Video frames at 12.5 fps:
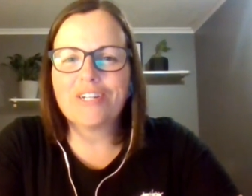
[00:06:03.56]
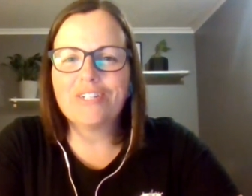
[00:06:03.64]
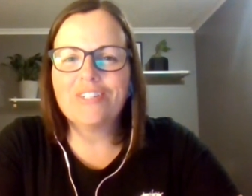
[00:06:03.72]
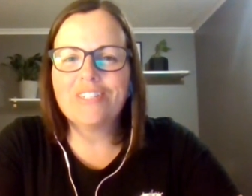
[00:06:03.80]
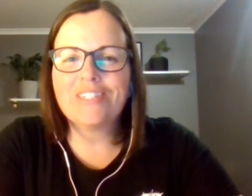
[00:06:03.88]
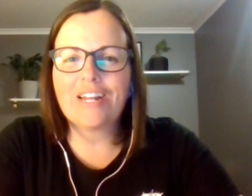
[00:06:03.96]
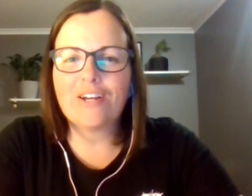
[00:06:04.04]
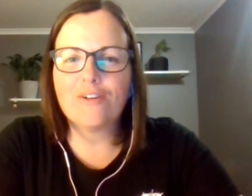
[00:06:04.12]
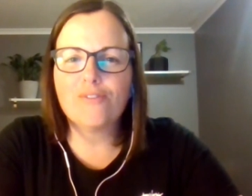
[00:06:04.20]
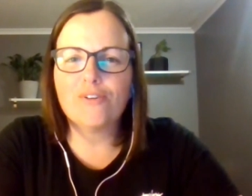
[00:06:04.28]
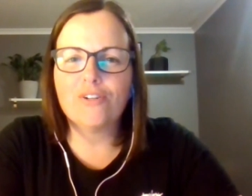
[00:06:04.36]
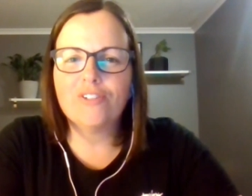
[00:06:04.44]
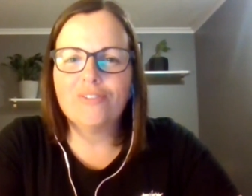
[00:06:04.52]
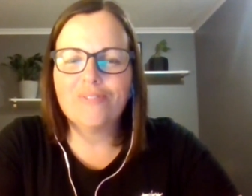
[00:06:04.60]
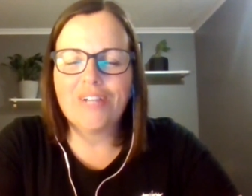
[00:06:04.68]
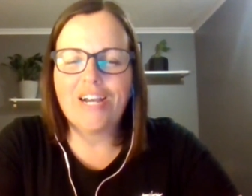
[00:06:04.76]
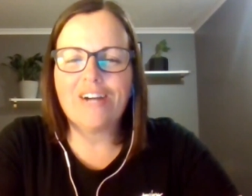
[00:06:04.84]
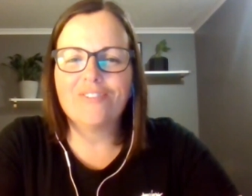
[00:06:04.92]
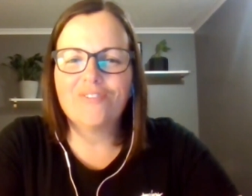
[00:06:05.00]
when i learned that i thought
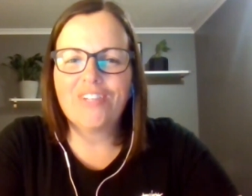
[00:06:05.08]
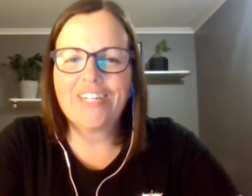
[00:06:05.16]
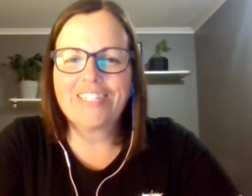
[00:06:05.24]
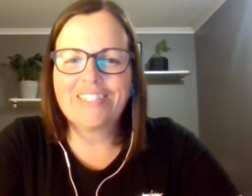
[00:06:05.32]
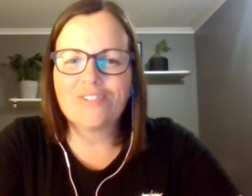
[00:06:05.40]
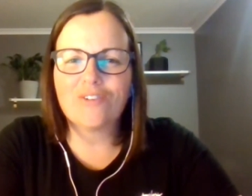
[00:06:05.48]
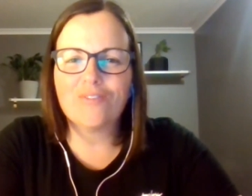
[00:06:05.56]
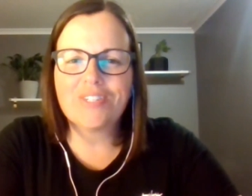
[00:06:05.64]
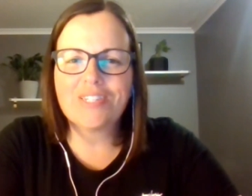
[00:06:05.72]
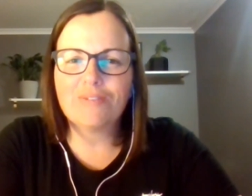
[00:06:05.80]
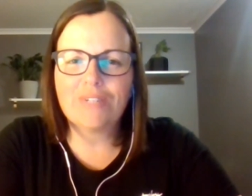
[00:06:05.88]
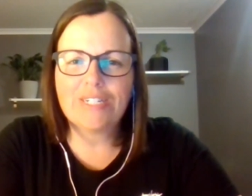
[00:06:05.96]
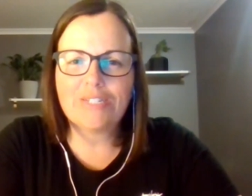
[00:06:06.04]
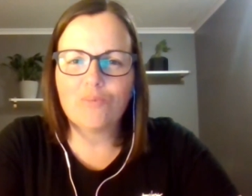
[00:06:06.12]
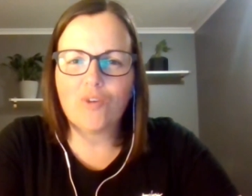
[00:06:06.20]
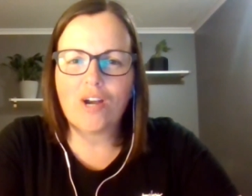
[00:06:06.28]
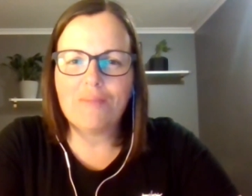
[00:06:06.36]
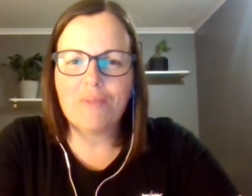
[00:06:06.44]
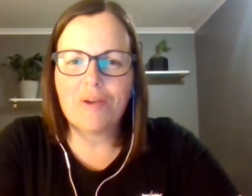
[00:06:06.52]
wow like there's obviously a reason
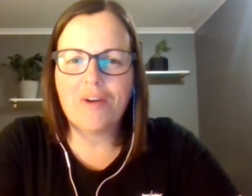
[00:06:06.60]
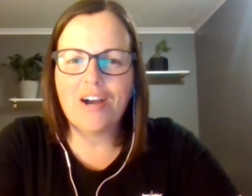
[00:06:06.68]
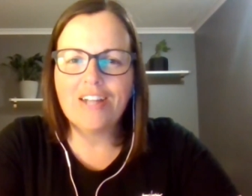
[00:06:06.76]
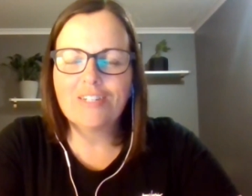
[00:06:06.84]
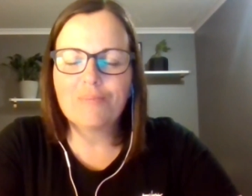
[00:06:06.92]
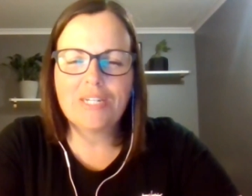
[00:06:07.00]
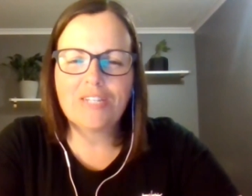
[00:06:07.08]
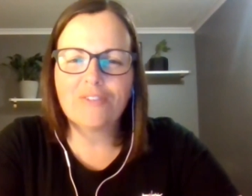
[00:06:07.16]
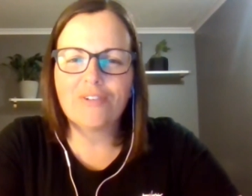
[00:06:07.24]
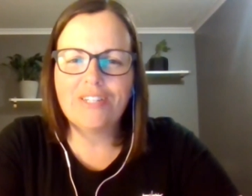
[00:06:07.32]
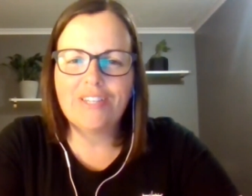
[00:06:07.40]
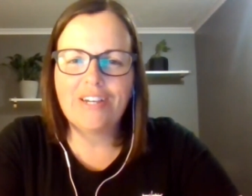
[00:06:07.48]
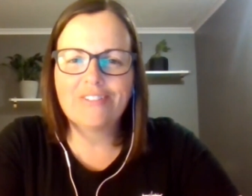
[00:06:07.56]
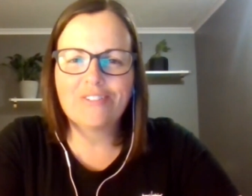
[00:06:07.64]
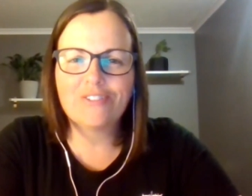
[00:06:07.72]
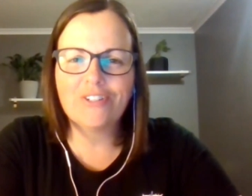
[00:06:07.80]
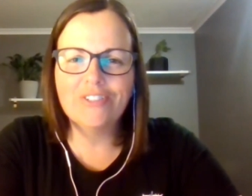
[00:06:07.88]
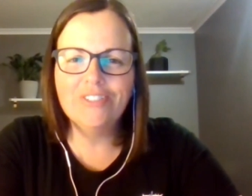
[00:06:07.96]
why in my mind i picked $3000